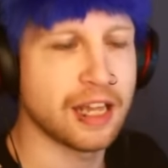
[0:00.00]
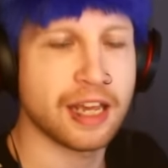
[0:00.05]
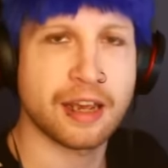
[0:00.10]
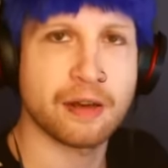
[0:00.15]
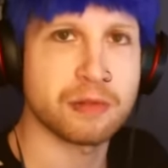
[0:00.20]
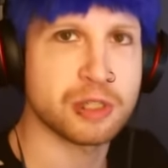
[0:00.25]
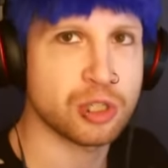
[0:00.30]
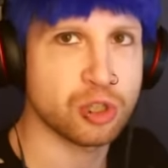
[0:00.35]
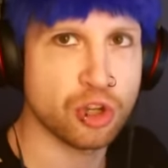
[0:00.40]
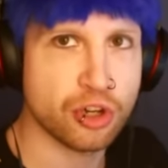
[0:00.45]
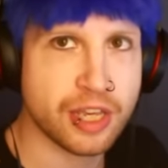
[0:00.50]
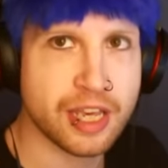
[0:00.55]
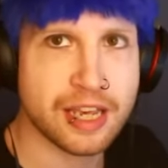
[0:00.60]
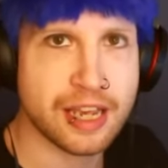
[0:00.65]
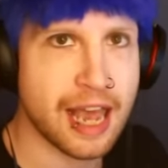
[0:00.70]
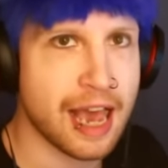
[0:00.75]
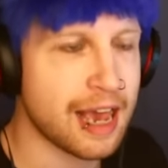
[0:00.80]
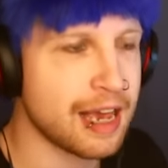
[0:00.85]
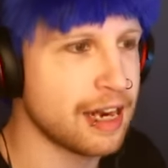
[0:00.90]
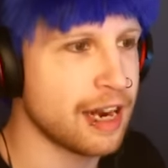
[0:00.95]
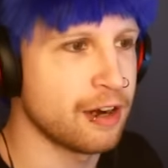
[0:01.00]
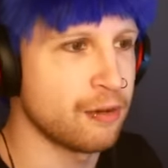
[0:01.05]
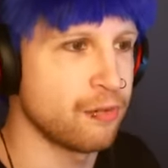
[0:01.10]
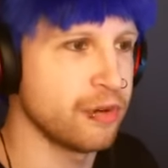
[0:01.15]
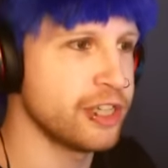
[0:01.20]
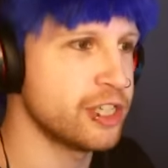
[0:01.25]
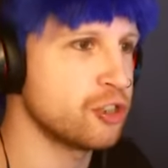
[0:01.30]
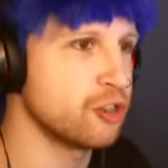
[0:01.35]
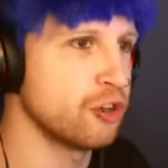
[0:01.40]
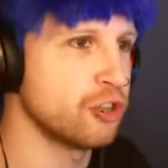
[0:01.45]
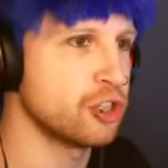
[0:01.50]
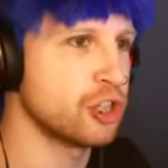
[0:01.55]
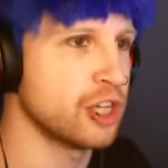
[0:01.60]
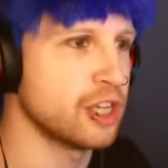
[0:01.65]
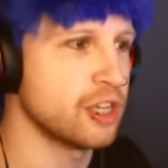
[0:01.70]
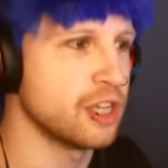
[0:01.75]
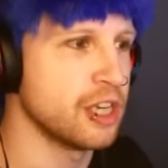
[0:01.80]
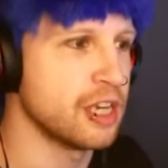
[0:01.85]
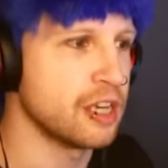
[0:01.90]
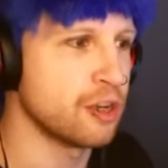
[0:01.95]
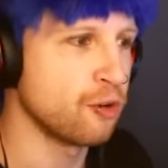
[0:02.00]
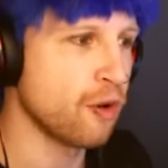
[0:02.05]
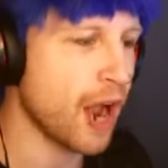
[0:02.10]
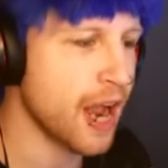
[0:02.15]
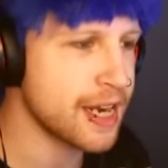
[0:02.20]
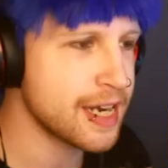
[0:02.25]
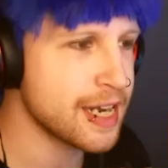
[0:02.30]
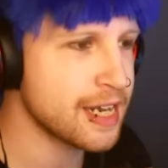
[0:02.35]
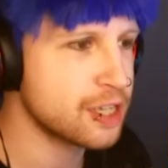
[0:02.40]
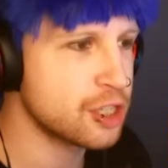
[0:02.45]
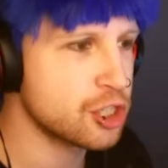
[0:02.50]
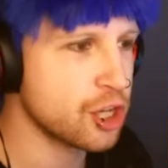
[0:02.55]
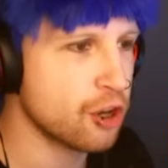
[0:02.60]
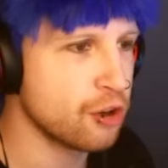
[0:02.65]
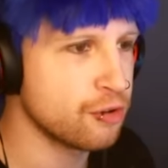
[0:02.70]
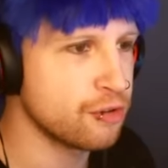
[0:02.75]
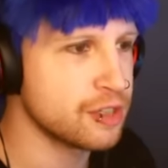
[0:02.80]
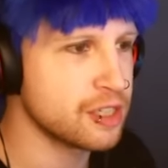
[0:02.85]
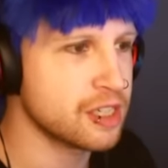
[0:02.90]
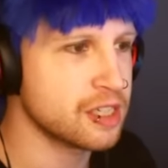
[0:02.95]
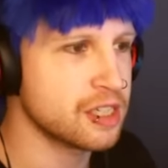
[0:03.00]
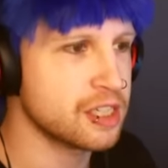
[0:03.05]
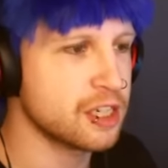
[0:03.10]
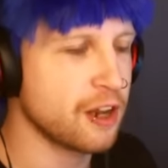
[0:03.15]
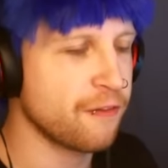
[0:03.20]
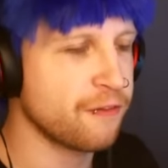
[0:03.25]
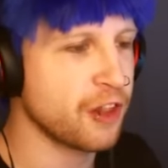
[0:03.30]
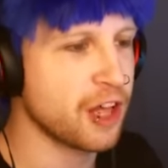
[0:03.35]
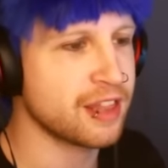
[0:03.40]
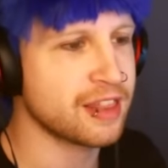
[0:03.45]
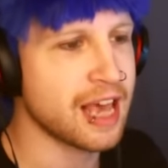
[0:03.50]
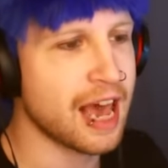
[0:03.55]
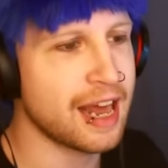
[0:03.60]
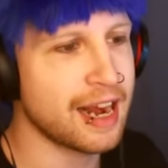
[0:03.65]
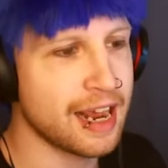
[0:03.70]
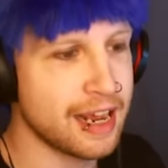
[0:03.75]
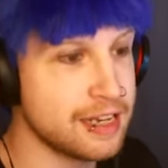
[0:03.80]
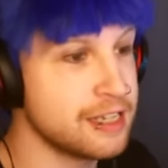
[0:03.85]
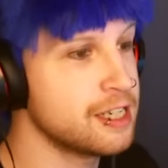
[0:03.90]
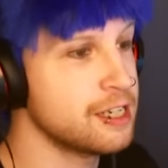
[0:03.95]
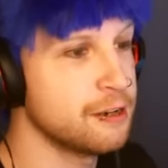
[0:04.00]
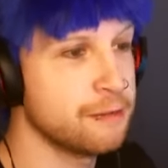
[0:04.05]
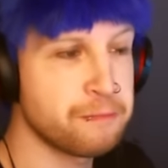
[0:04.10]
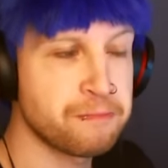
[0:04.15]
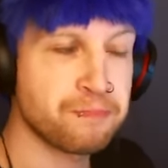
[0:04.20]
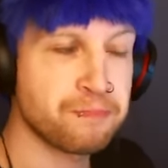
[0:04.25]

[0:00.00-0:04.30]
like I was looking at and researching the grinding zones and stuff like that, and